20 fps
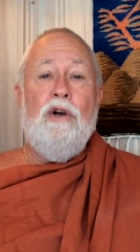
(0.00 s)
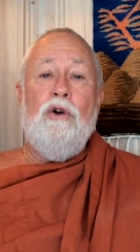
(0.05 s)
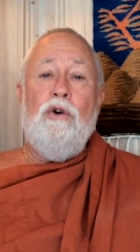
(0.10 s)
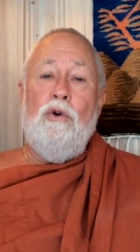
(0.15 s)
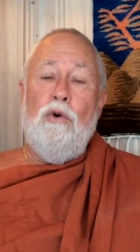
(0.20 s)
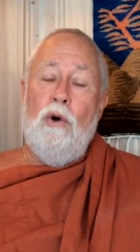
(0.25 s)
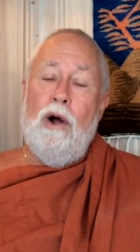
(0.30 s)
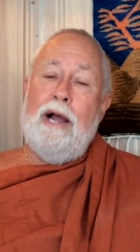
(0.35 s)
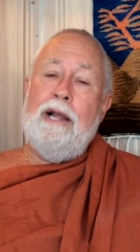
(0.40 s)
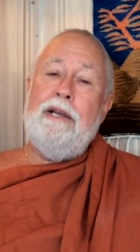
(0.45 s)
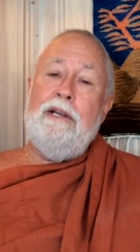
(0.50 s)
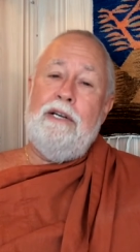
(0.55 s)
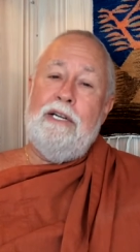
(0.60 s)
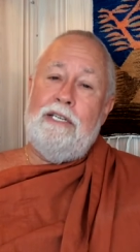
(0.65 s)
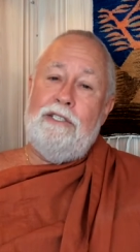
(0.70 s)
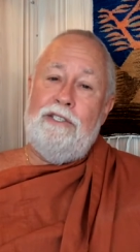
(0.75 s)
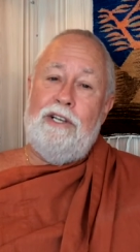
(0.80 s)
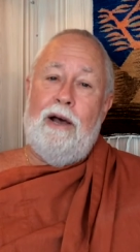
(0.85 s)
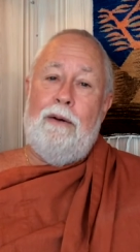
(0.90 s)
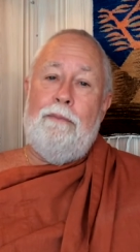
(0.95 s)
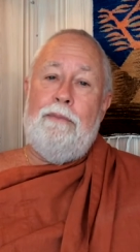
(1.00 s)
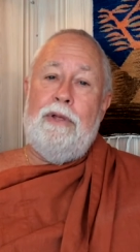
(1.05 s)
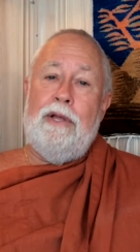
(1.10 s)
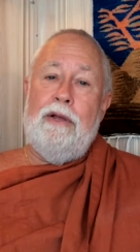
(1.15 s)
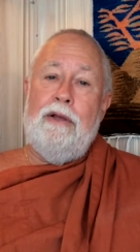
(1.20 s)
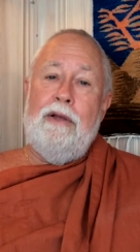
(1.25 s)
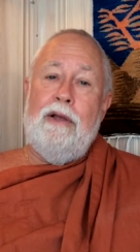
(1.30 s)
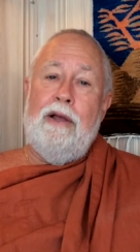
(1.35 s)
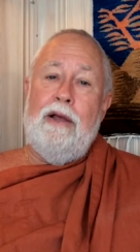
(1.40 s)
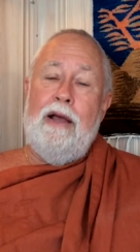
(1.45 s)
who I could accept
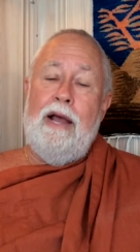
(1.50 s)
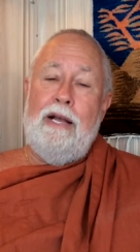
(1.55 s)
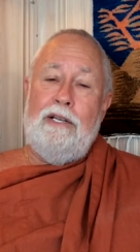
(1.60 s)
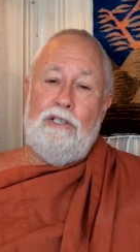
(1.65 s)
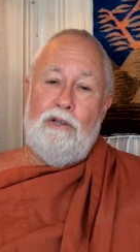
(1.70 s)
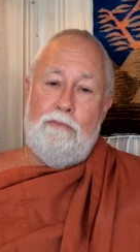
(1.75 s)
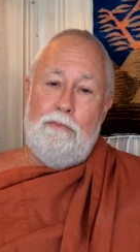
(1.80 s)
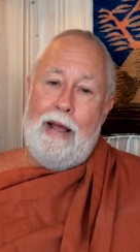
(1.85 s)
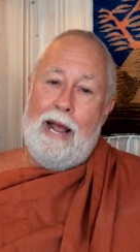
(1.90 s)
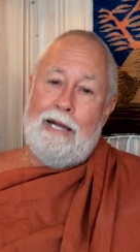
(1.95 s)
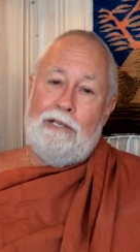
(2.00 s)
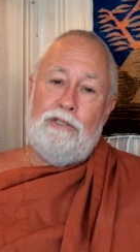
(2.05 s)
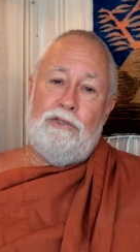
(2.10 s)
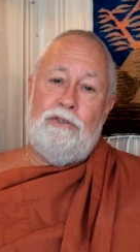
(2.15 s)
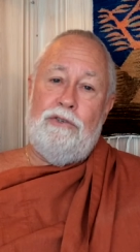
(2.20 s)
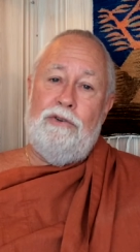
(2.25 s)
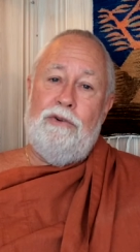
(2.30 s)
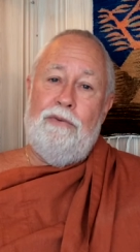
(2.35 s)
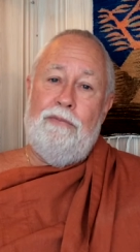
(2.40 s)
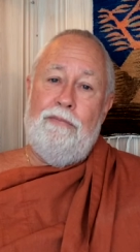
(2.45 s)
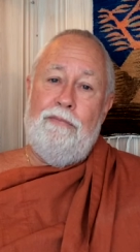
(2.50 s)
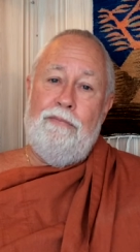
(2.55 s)
as a master.